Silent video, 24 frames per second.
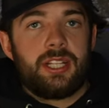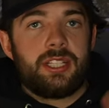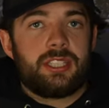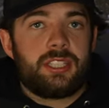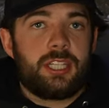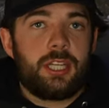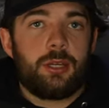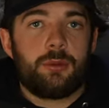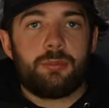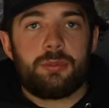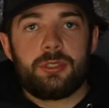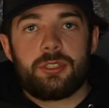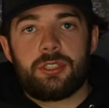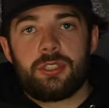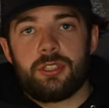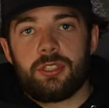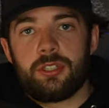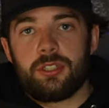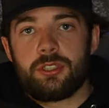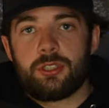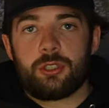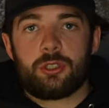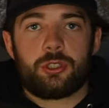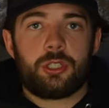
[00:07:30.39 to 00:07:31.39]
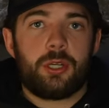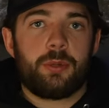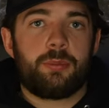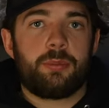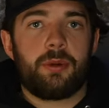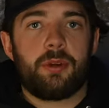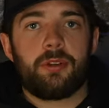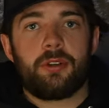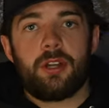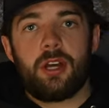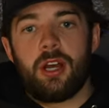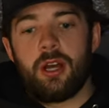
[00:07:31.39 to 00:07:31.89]
temperatures, trip
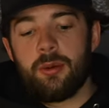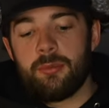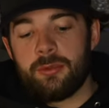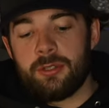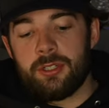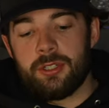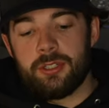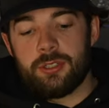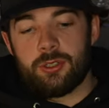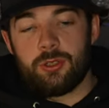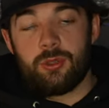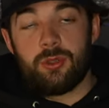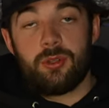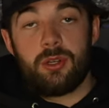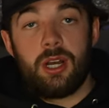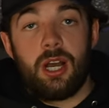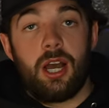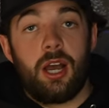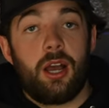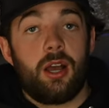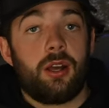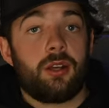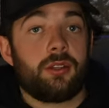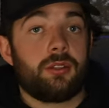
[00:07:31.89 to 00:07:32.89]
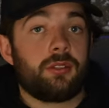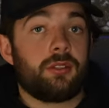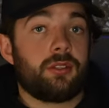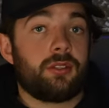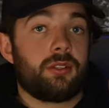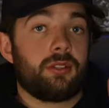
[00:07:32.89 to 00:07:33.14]
odometers, uh,